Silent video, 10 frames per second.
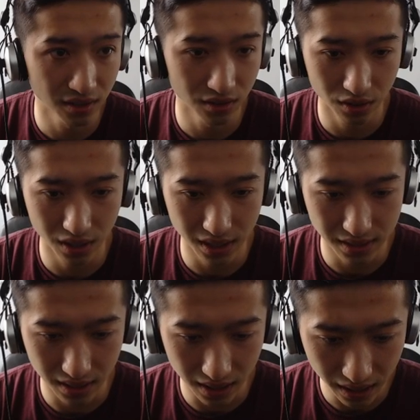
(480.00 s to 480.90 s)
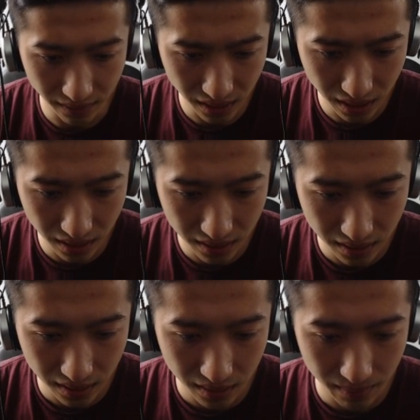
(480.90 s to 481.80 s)
2011,
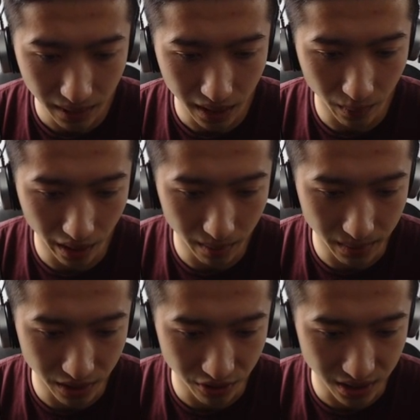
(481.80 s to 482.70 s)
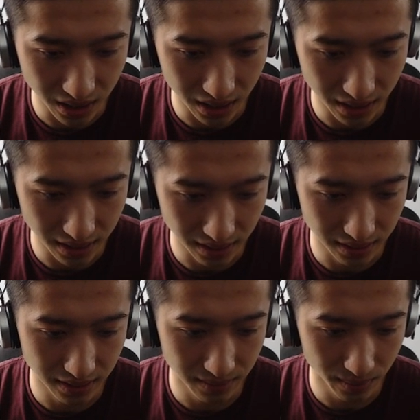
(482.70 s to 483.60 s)
but where I'm interested
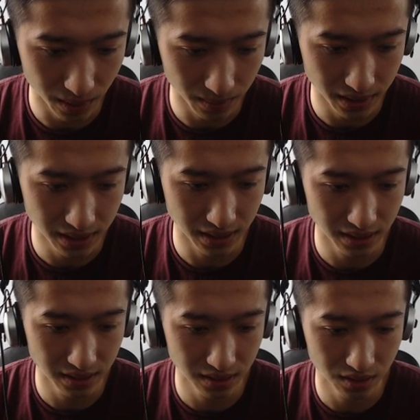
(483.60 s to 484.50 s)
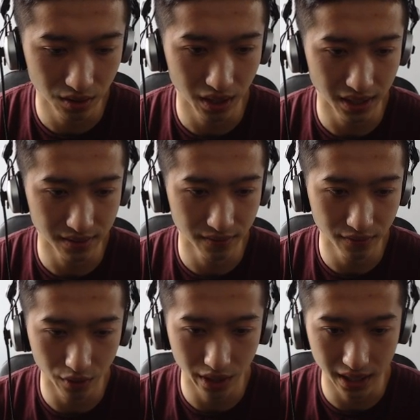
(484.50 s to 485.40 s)
is probably since
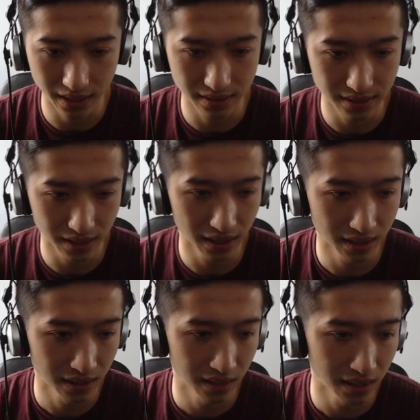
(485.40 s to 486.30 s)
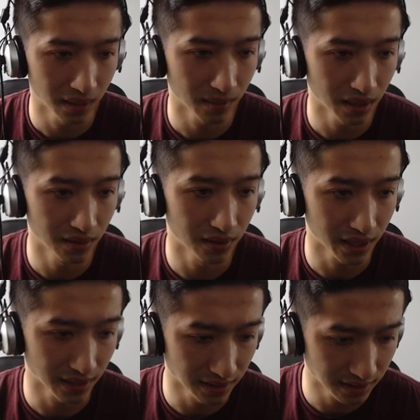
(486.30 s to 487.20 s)
2014. So I'm going to look
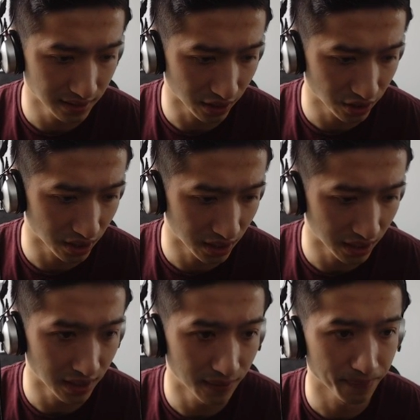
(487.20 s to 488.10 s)
at this section here.